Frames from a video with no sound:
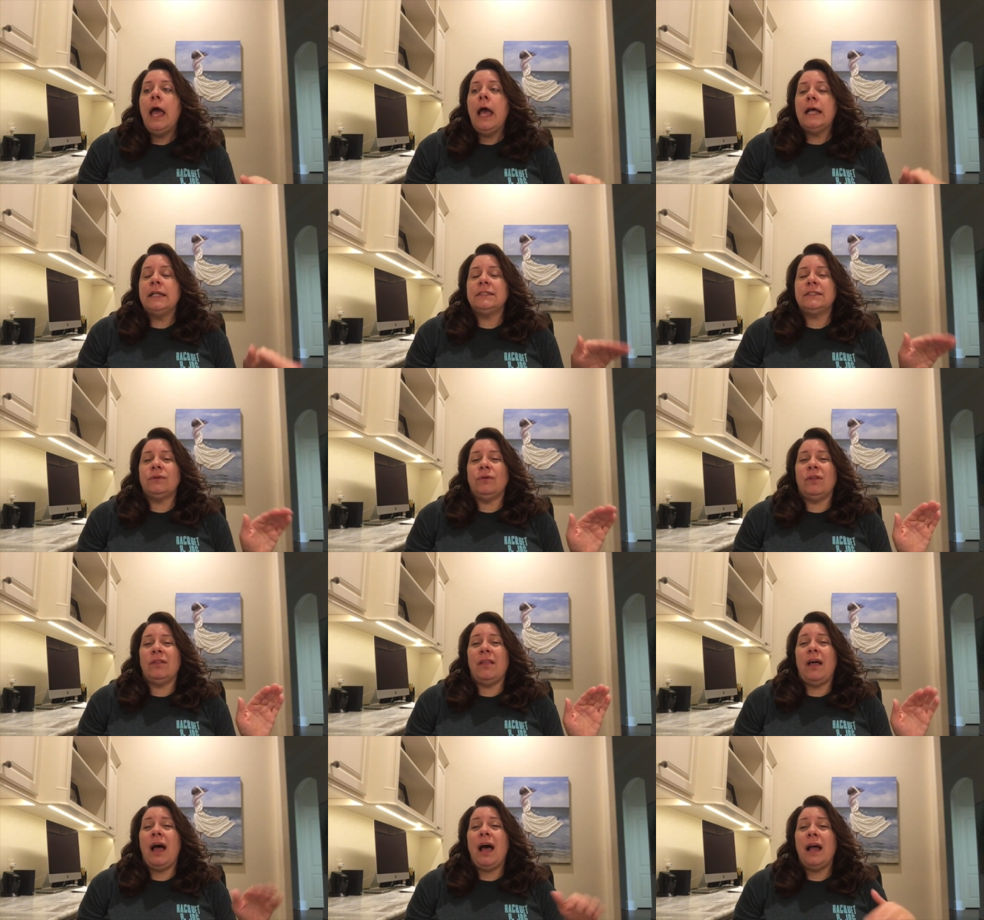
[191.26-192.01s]
And so a
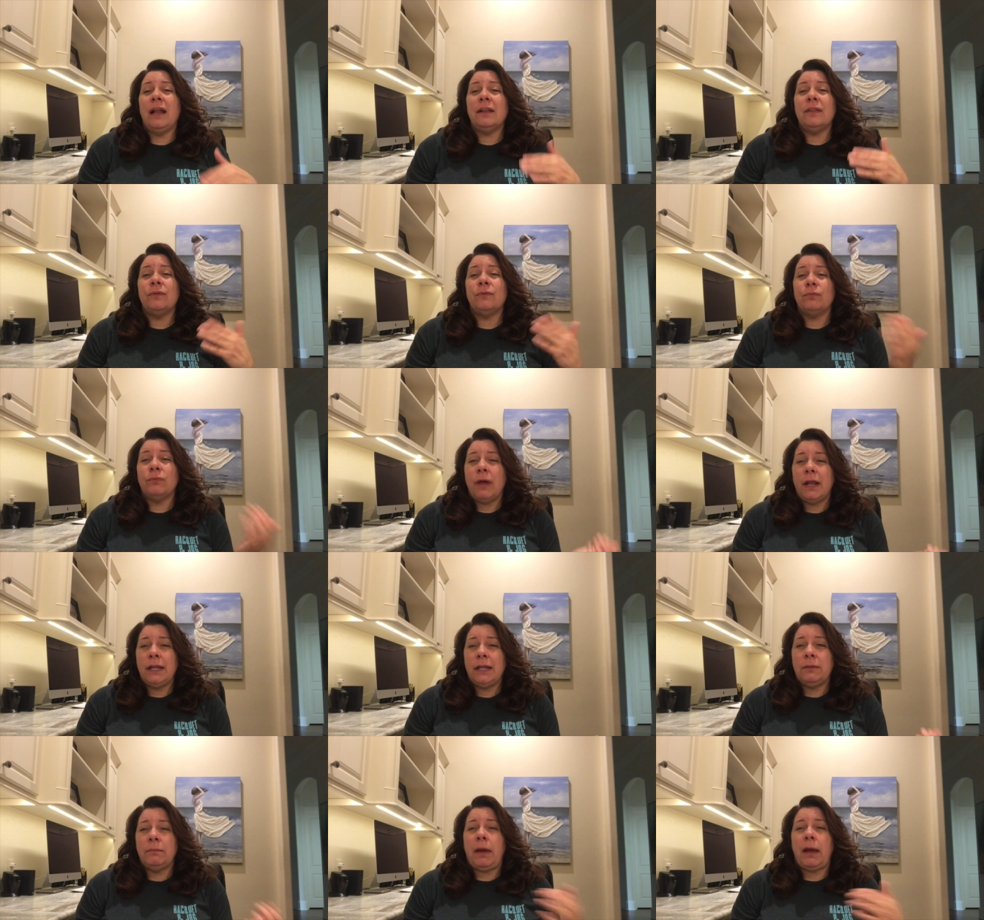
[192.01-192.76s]
lot of the
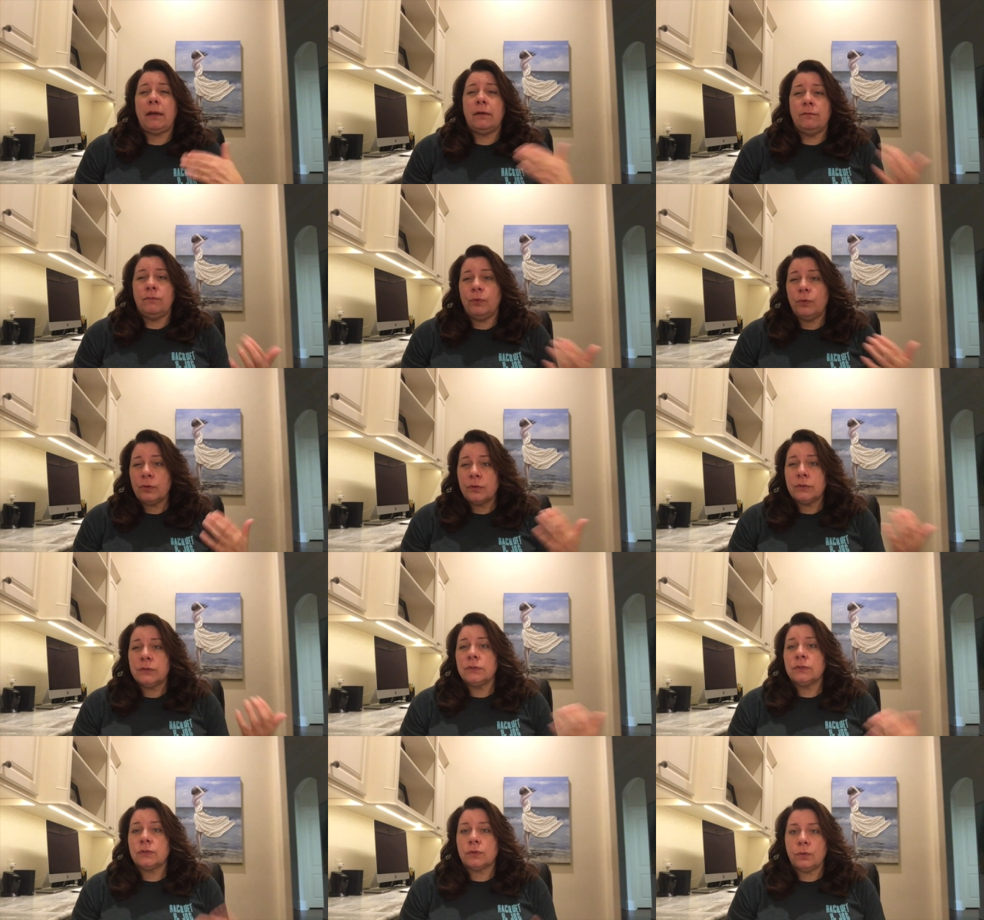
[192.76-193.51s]
running back and forth
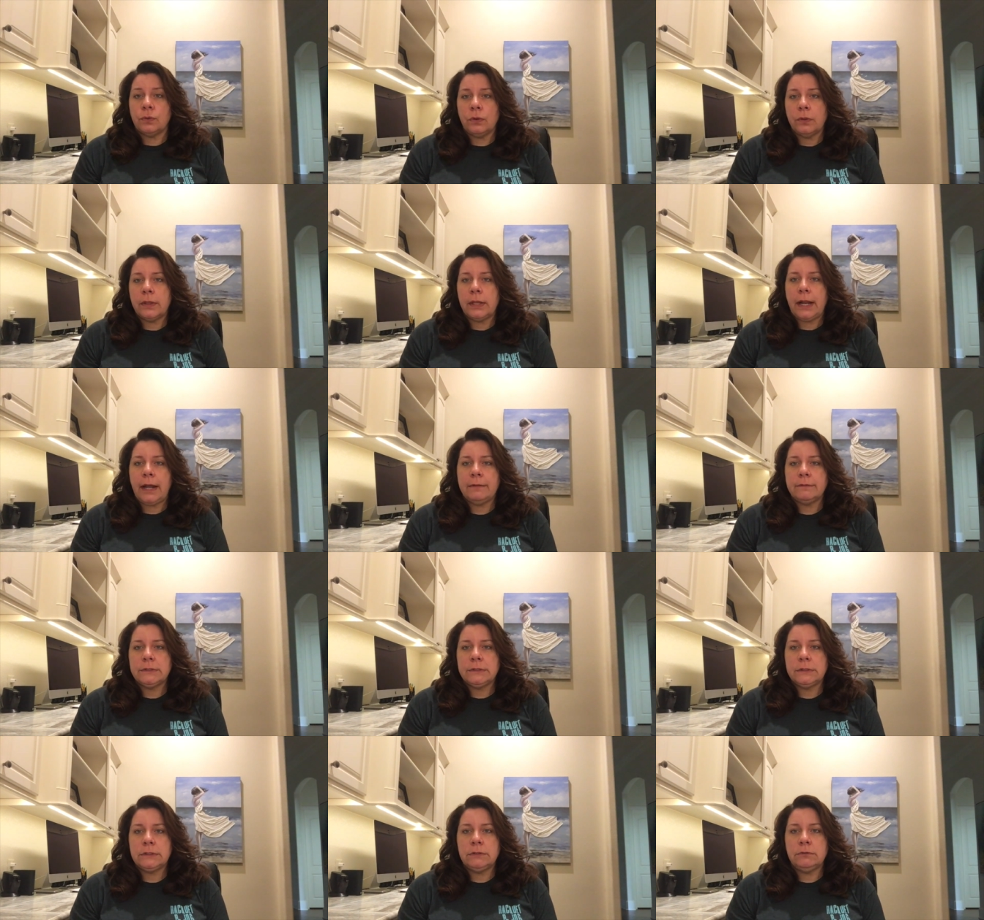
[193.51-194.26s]
to school that I
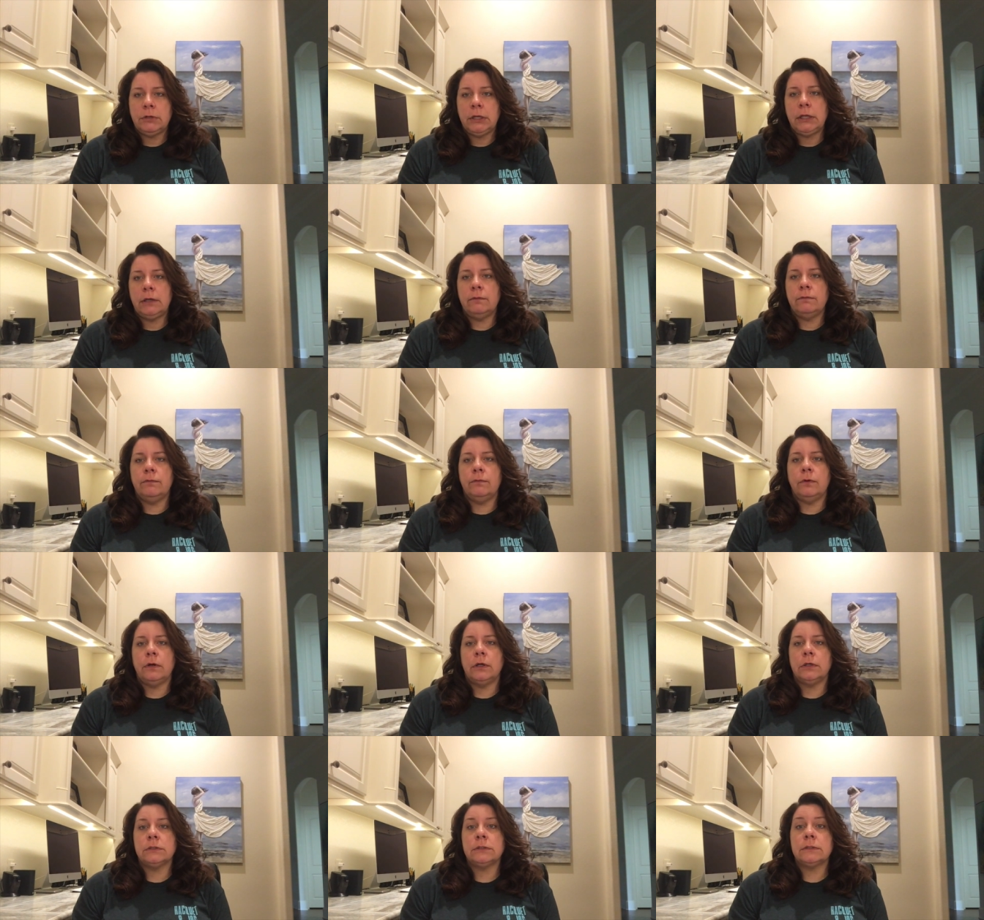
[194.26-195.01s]
was doing
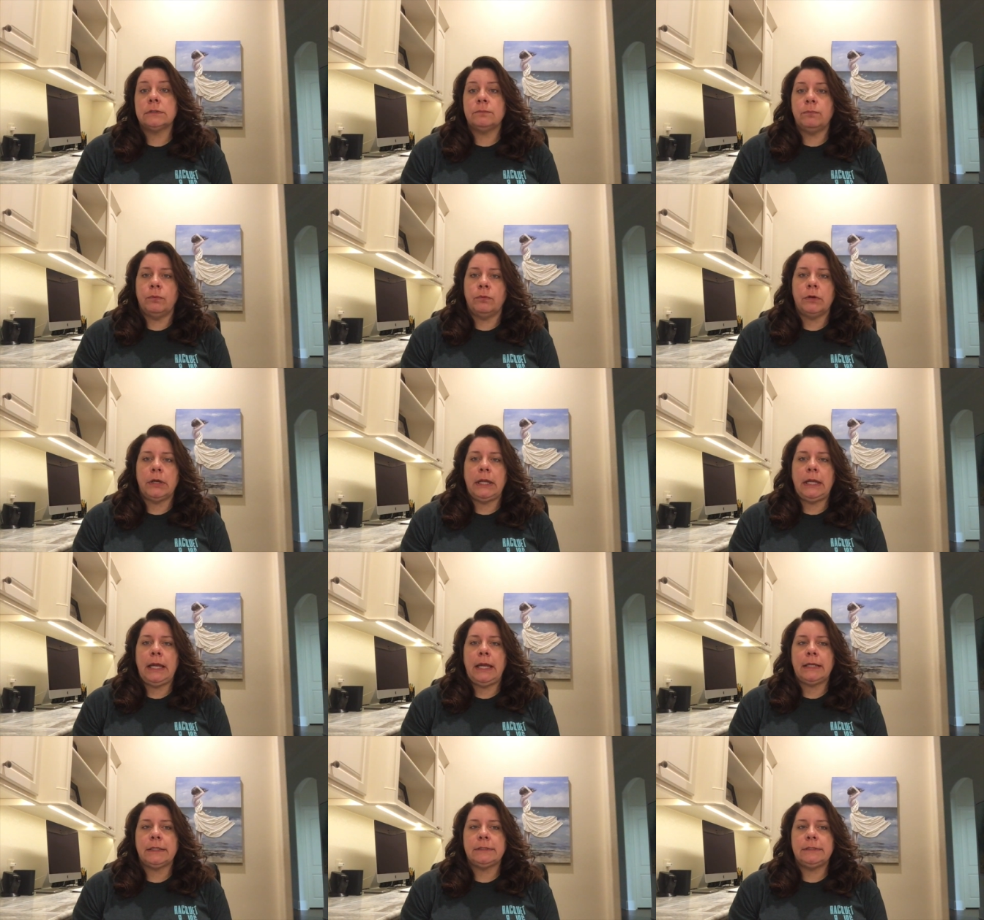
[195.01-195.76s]
for
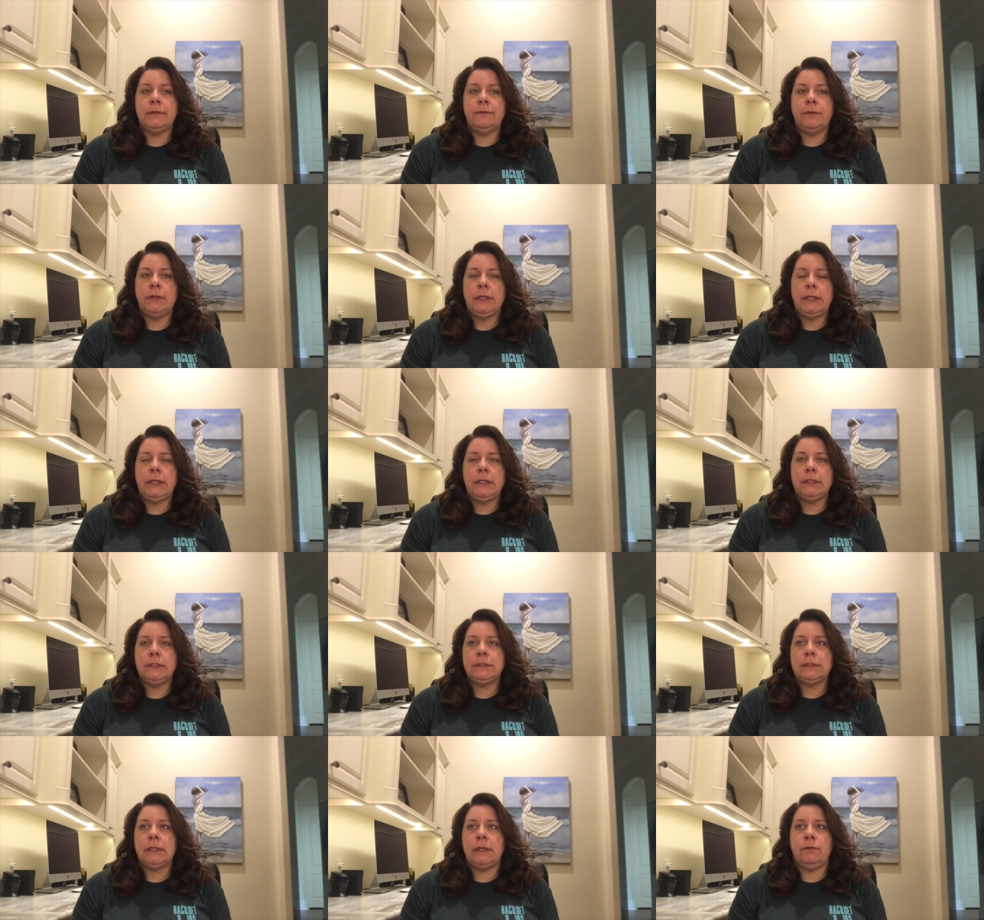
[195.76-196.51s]
sporting
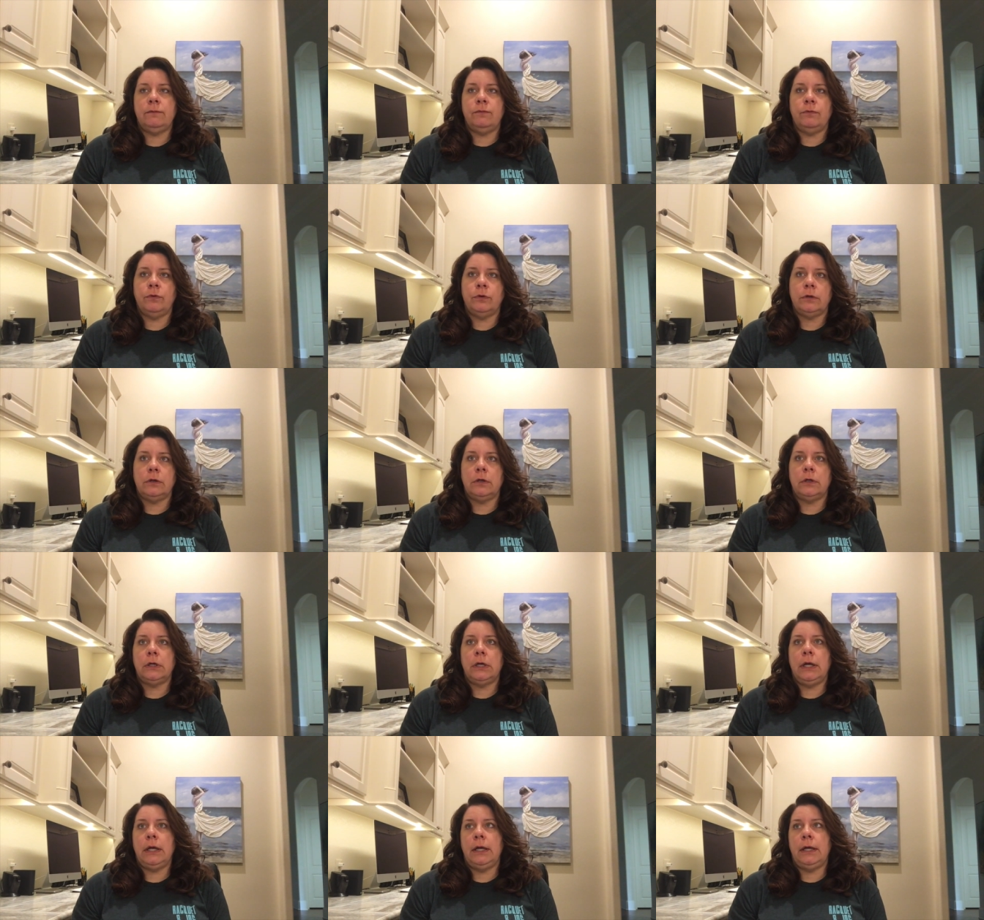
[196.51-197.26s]
activities and
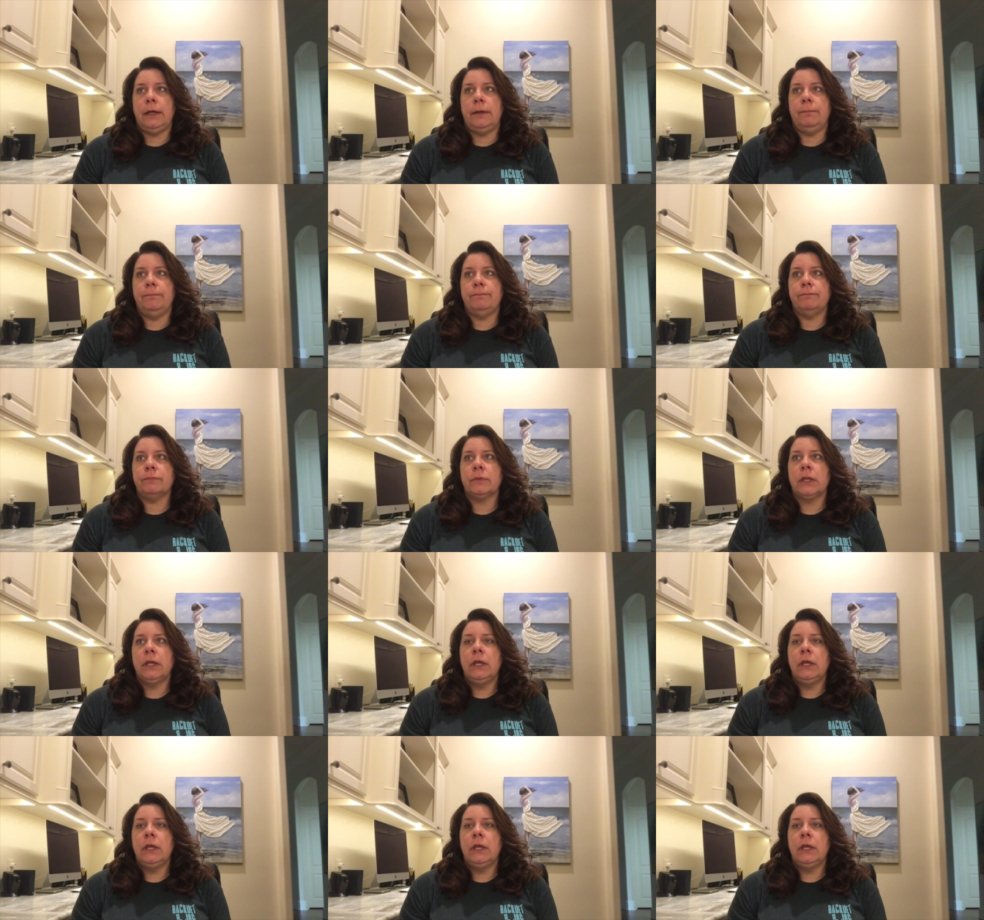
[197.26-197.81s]
for, um,